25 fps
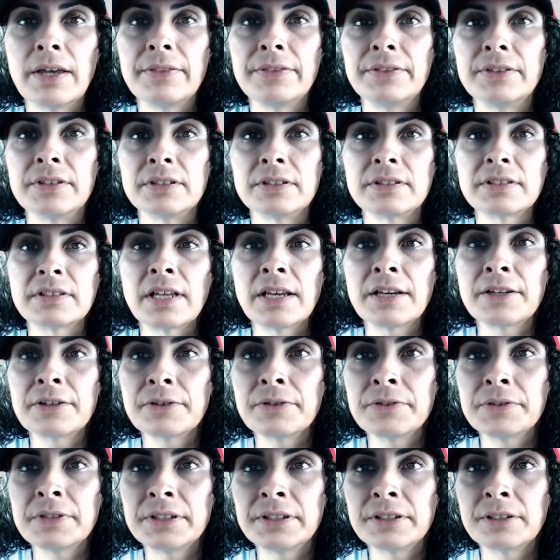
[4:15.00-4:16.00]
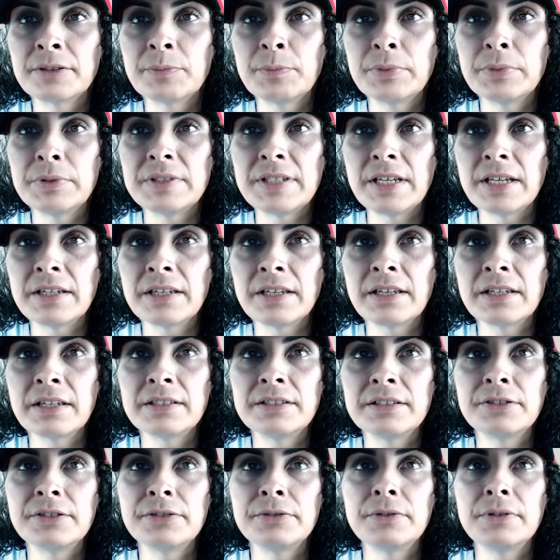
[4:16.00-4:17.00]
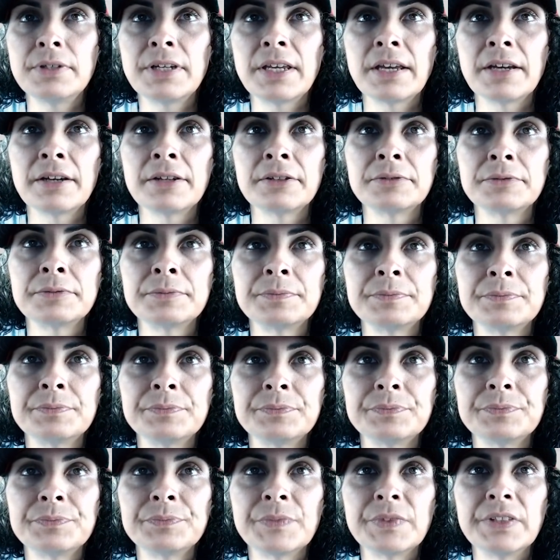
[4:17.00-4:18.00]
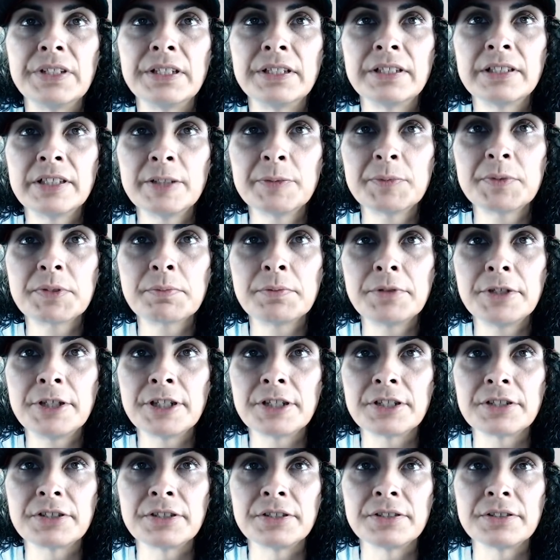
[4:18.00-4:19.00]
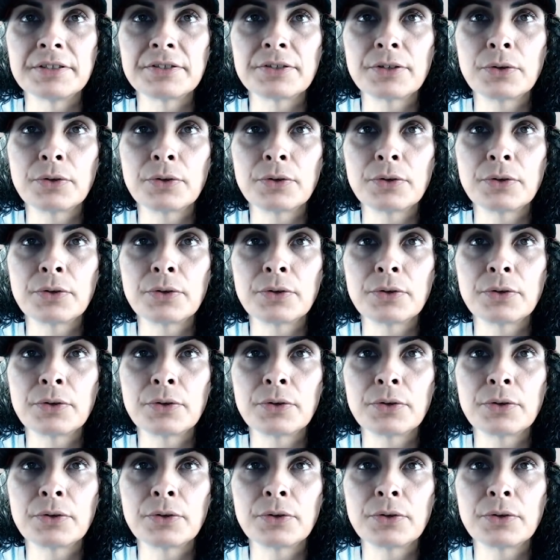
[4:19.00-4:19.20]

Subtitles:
the cycle that they're taking into account, eclipse predictions.